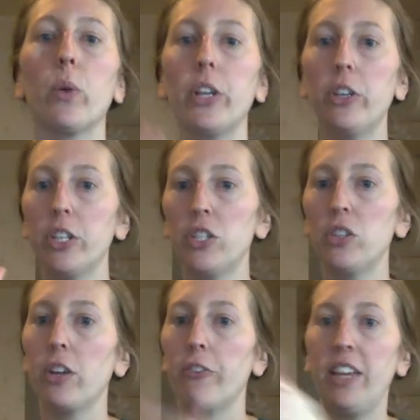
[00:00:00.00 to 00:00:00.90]
you could do
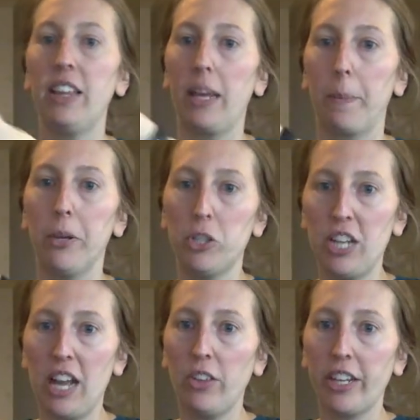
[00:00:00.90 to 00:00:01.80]
their feet, like push
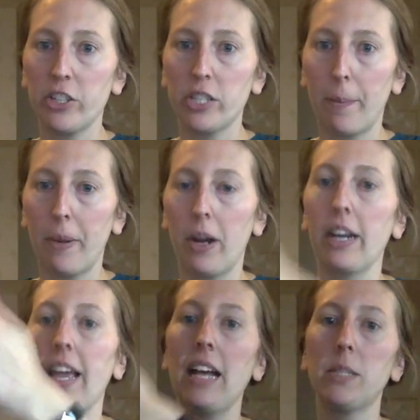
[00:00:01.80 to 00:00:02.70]
down like you're stepping on a
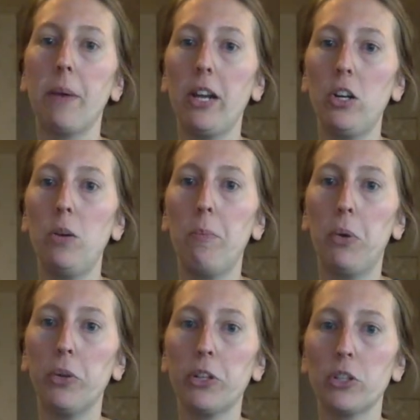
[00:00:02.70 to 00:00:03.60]
gas pedal,
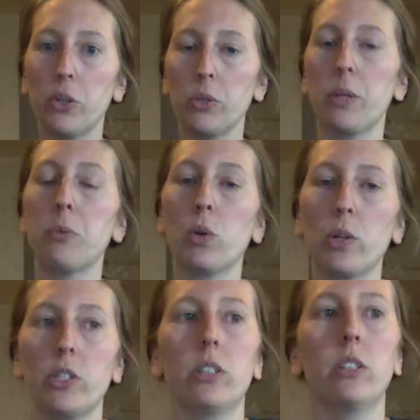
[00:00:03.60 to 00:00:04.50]
pull your toes up
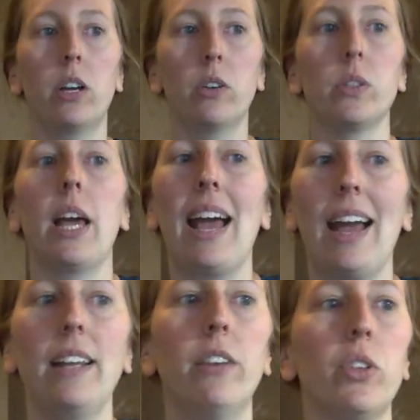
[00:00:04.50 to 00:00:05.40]
towards your nose.
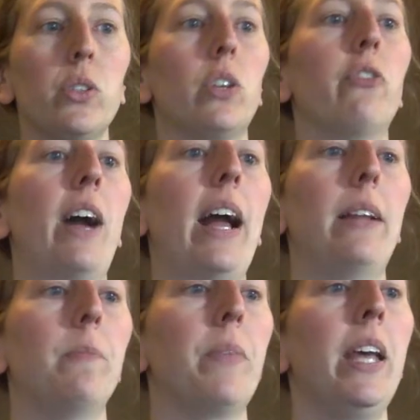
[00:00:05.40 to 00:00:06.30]
Any of those are fine,
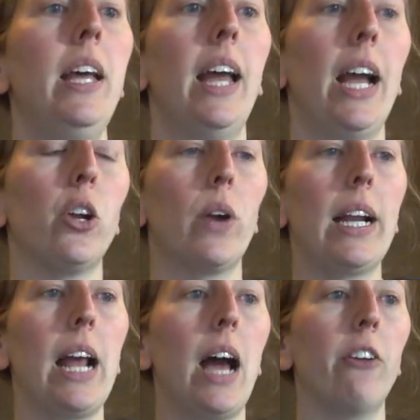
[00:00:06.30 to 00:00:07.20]
and grade
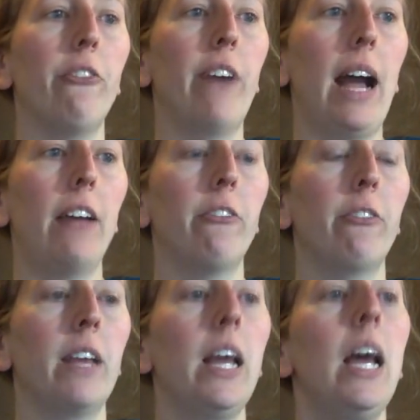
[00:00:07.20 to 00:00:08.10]
it out of 5.
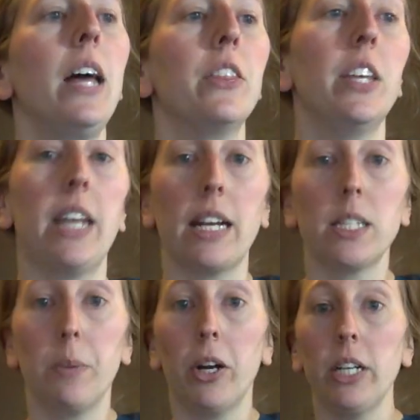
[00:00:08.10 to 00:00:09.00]
The
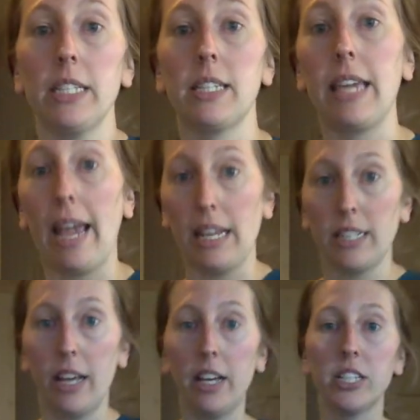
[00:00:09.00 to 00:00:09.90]
next part is gait.
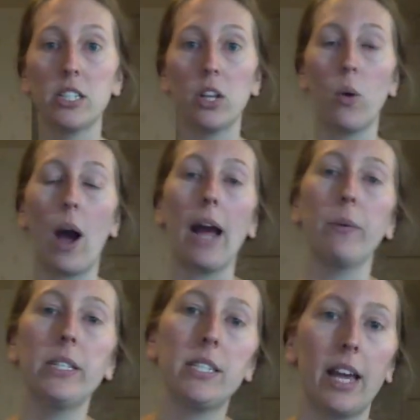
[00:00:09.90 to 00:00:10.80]
So I
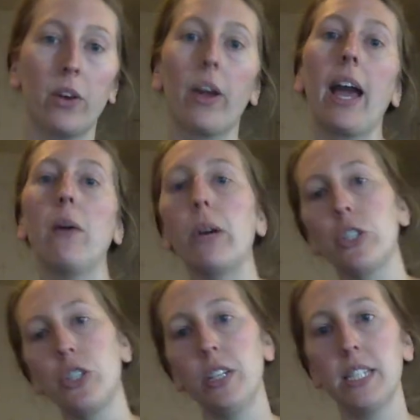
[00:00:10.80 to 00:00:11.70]
would say, okay, I
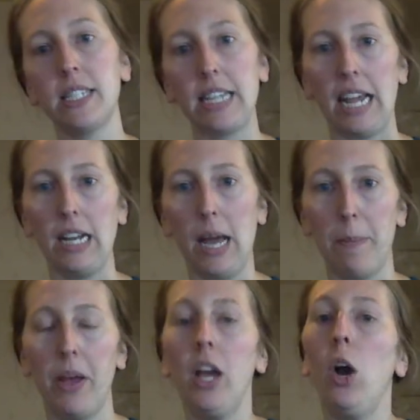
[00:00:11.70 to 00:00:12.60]
want you to stand
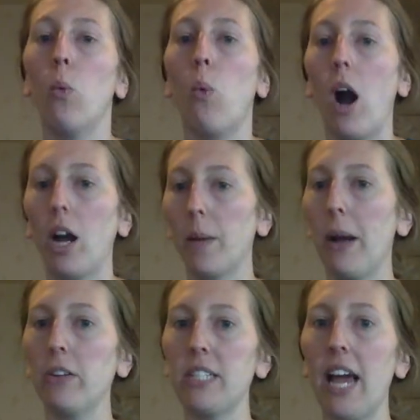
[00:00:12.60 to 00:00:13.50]
up, walk
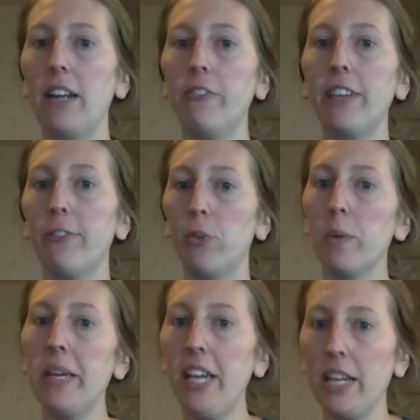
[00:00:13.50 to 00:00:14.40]
about 10 feet for
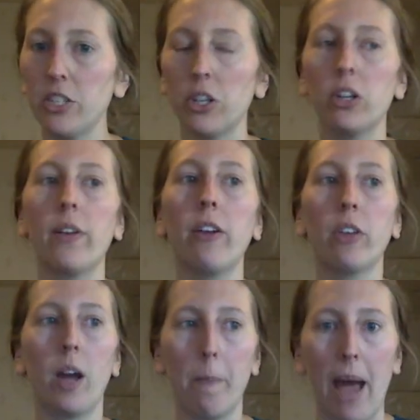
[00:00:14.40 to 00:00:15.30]
me, and turn around and
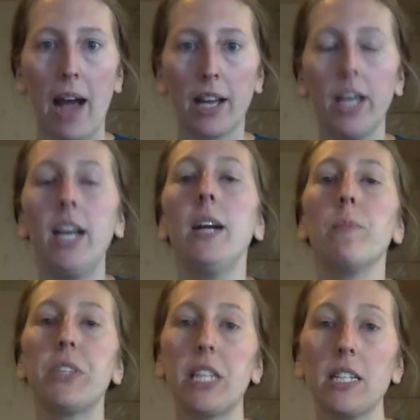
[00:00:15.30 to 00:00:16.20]
come back.
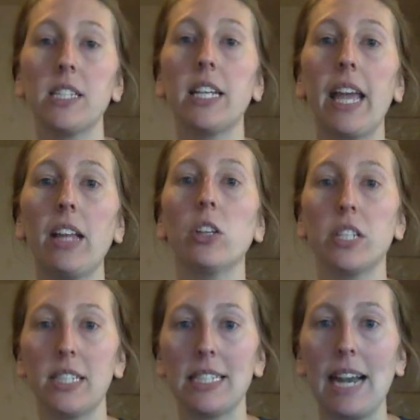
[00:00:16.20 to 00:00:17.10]
Does the gait look
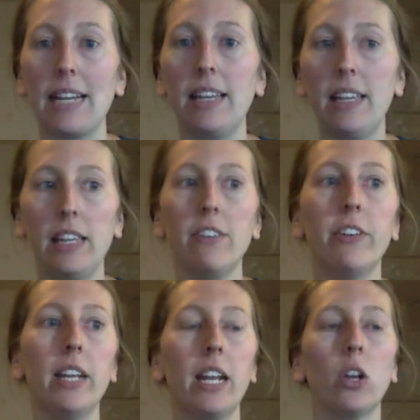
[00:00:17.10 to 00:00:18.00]
steady,
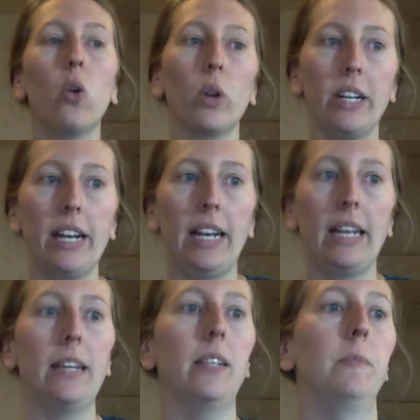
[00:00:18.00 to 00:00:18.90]
even, and coordinated?